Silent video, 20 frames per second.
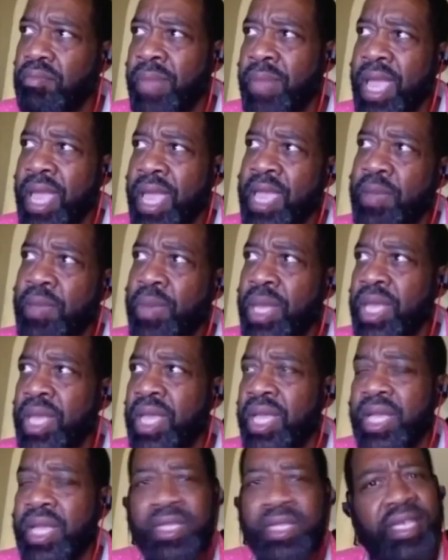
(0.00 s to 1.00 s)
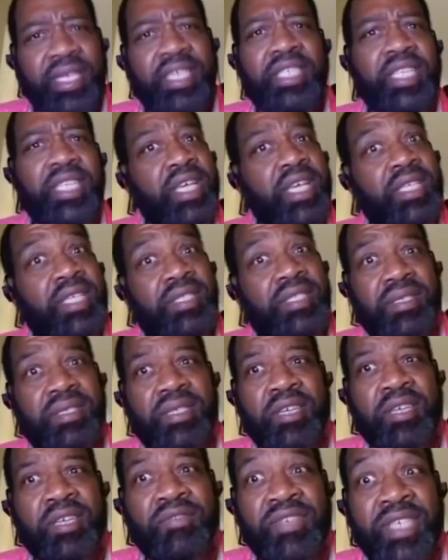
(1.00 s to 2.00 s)
maybe 6 years
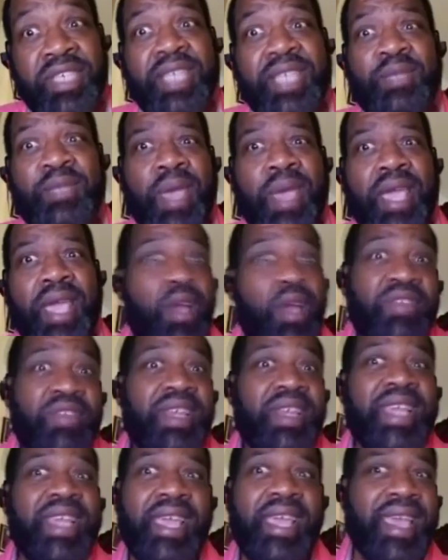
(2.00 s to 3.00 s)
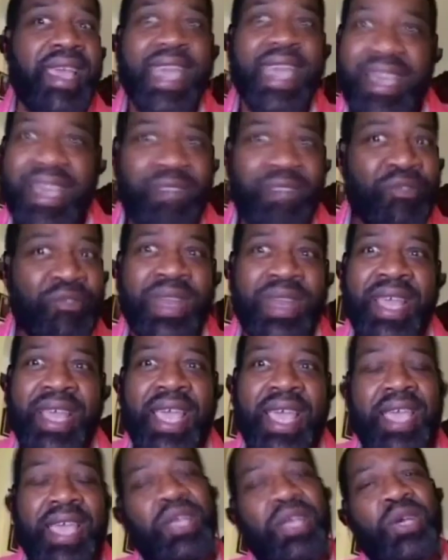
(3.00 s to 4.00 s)
of chest pain every day,
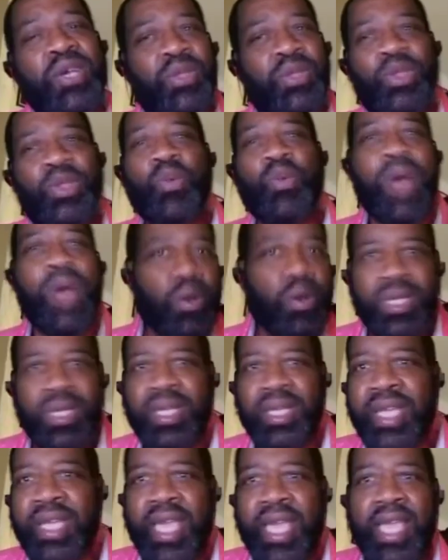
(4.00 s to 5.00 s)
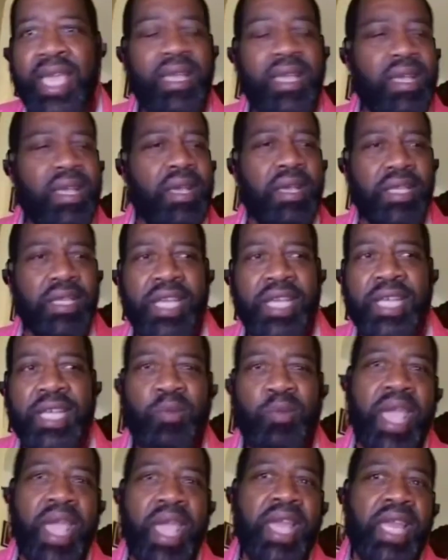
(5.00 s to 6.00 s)
throughout the day,
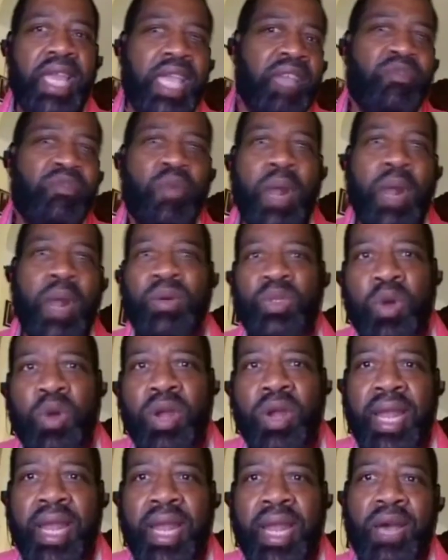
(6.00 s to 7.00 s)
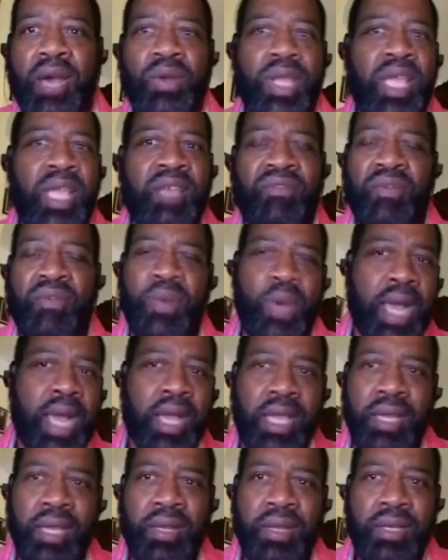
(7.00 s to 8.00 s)
chest pain. Even when I was working out, even when
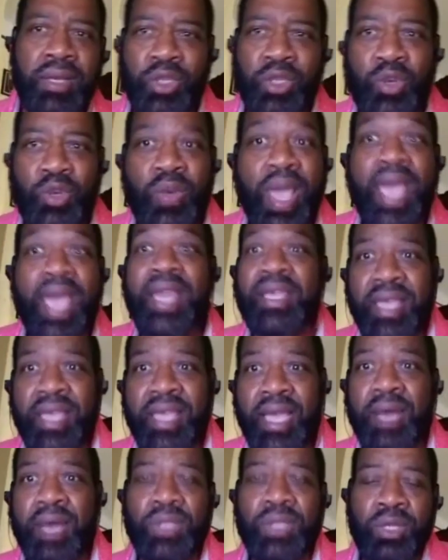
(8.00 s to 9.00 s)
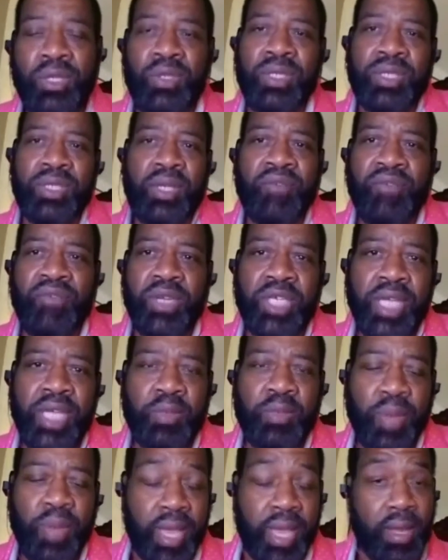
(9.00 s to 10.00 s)
I can do anything, I'm still suffering
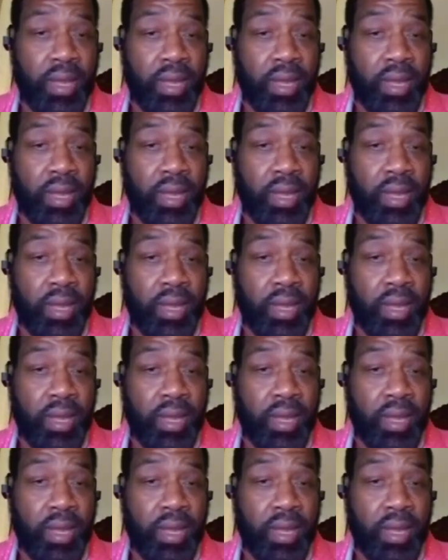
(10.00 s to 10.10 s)
chest pain.